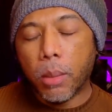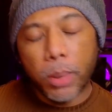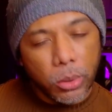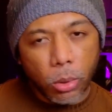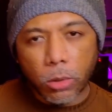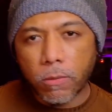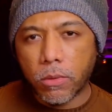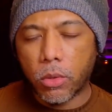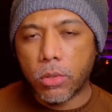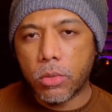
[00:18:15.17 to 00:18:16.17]
But all of
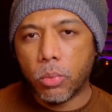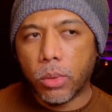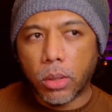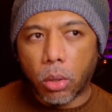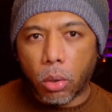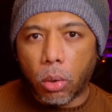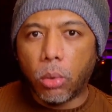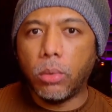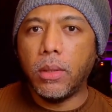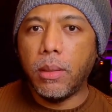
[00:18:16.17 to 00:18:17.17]
those will
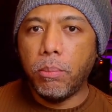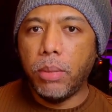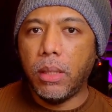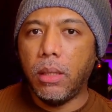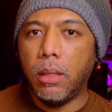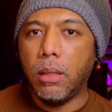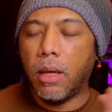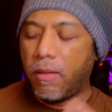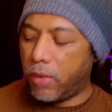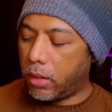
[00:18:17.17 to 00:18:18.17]
only be
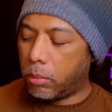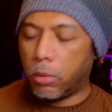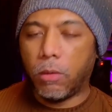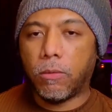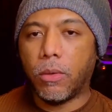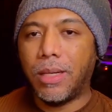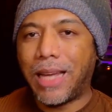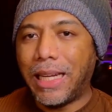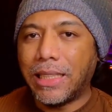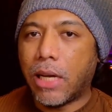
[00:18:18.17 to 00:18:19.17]
available for
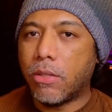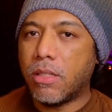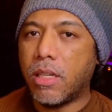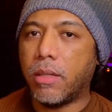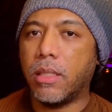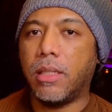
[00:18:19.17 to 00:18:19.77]
9000 series,